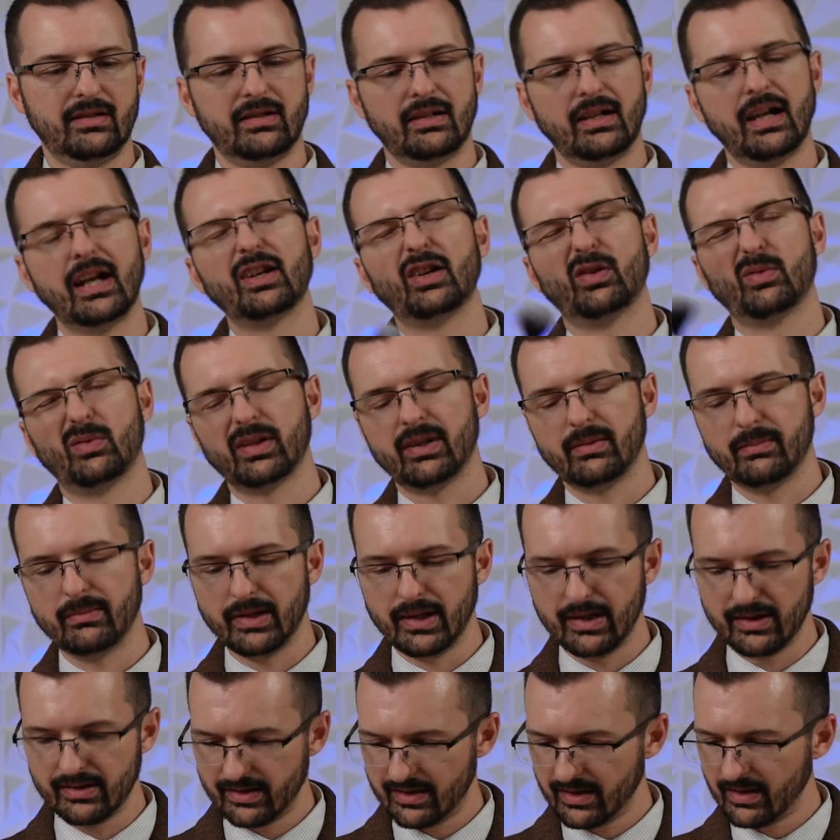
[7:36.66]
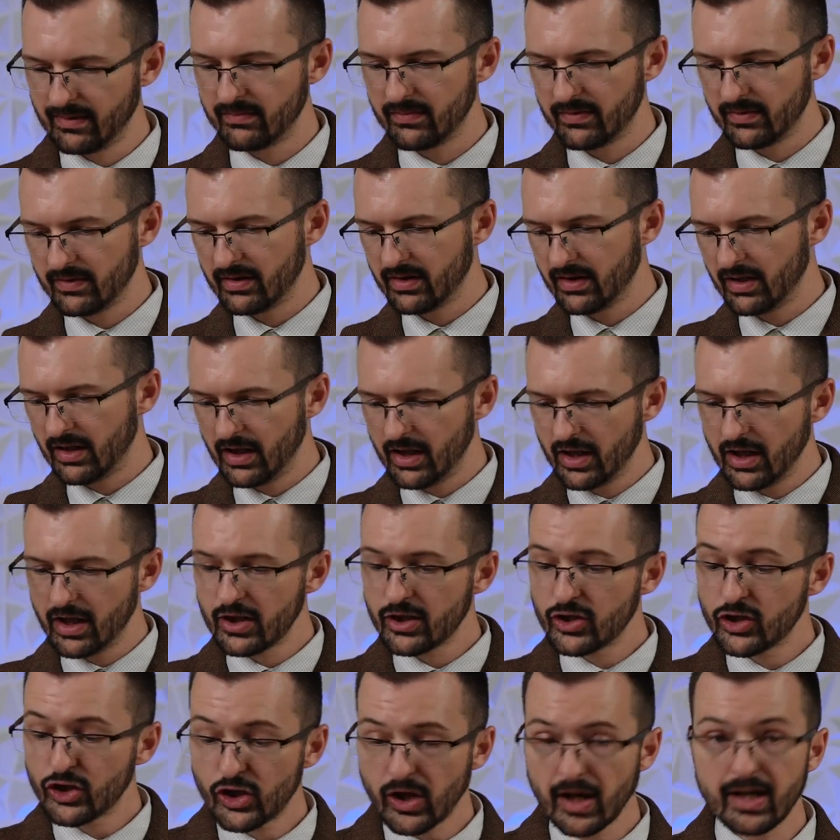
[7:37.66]
I know what it means.
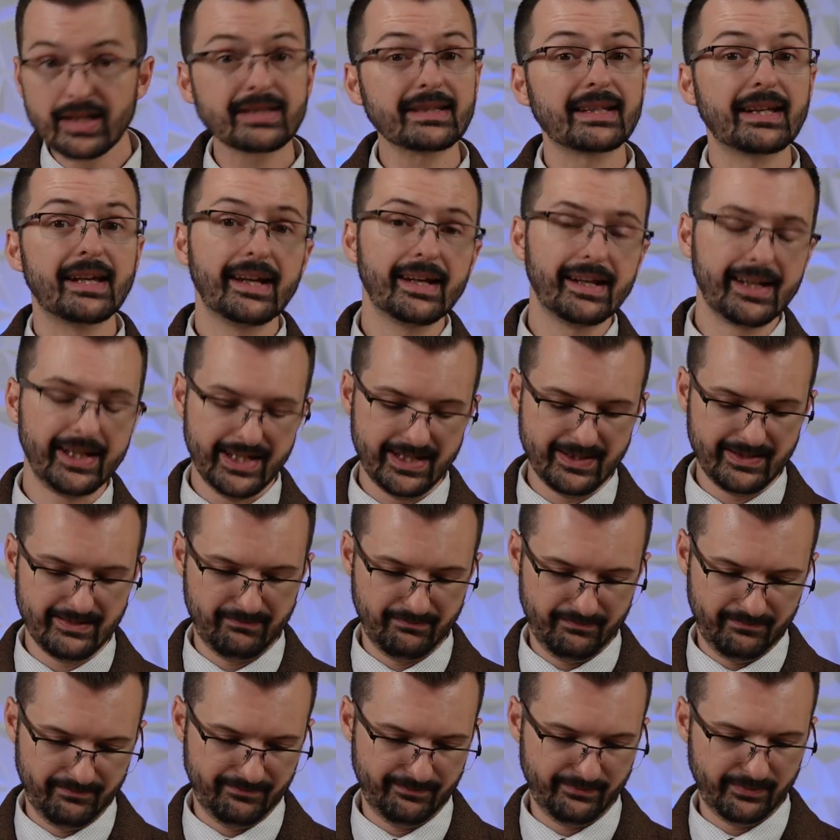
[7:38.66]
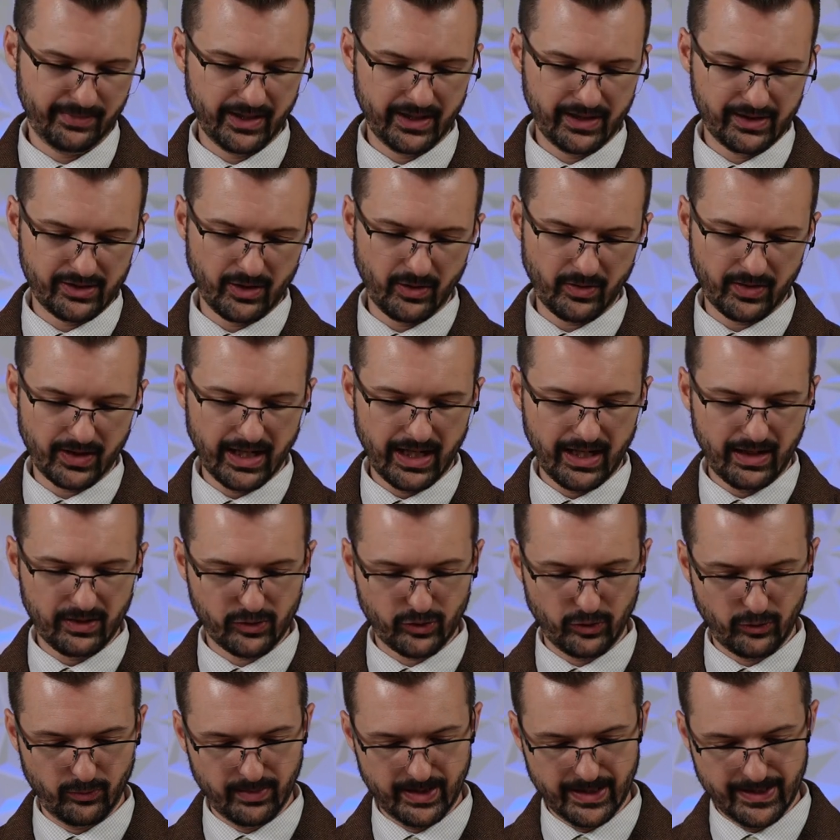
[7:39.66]
Just kidding, please don't
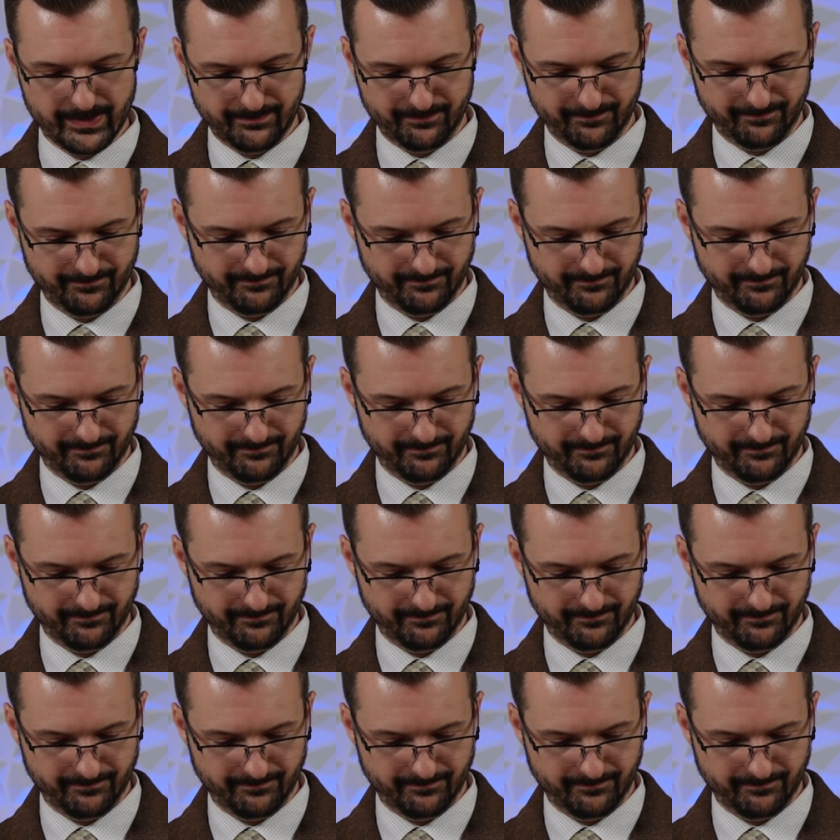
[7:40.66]
cancel me.